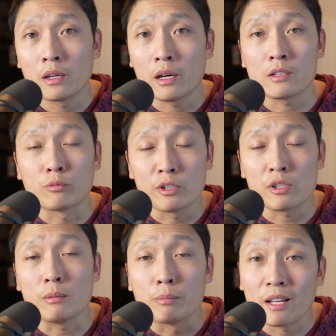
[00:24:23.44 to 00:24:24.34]
God has
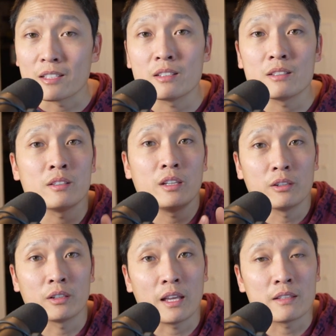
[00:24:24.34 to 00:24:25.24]
richly blessed us here
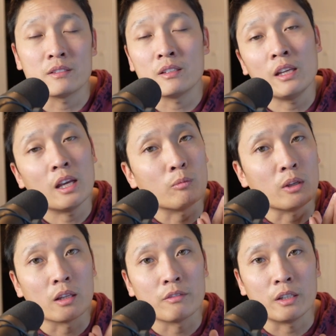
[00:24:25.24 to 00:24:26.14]
in Kansas City, and we love it